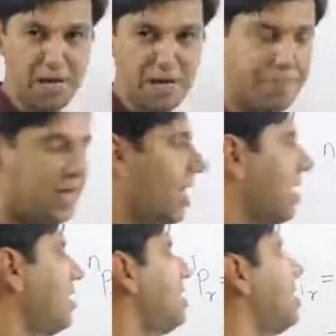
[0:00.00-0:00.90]

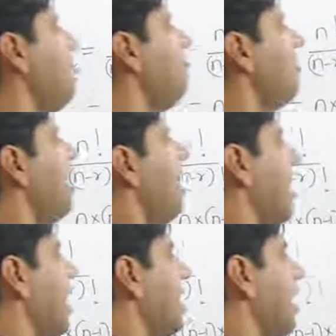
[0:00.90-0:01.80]
NPR itself.
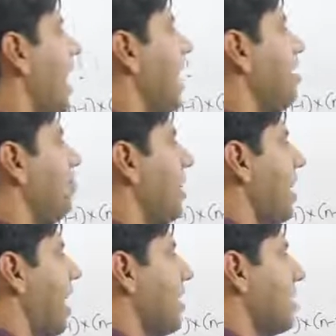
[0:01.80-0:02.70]
Write the
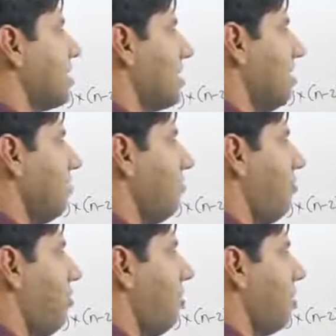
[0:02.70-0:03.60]
NPR itself.
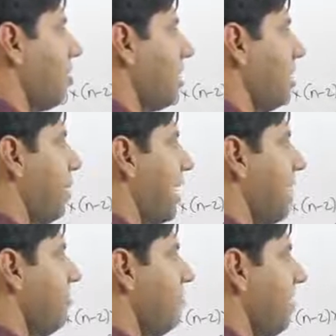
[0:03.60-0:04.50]
By
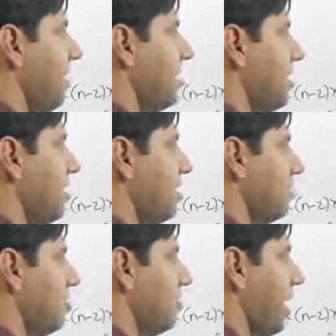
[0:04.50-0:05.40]
definition, it
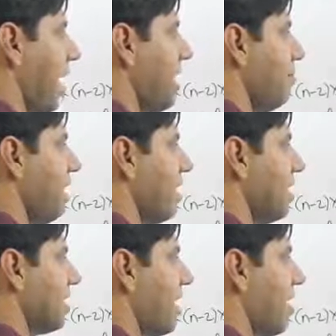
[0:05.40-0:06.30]
is going to be n
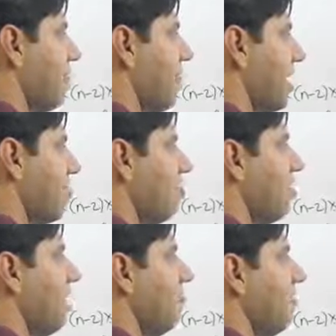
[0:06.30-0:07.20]
minus r
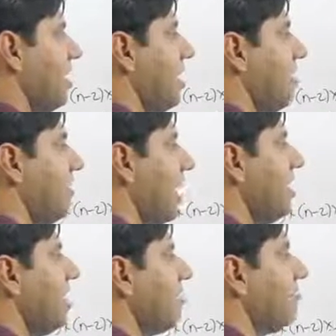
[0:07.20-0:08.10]
factorial. We
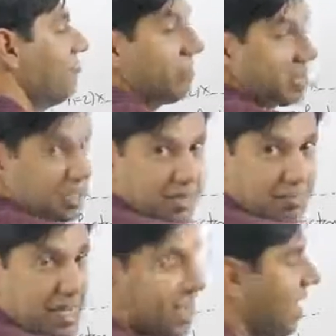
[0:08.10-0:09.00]
divide it further
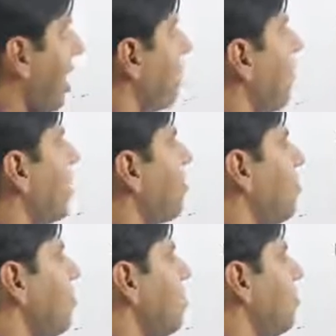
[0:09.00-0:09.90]
by an r
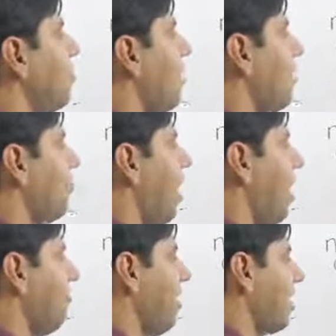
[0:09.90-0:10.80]
factorial, so into
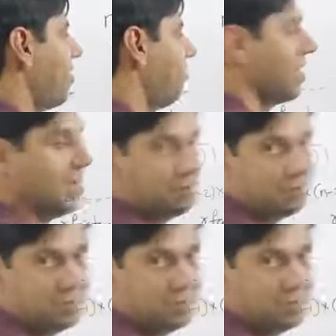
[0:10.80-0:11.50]
r factorial.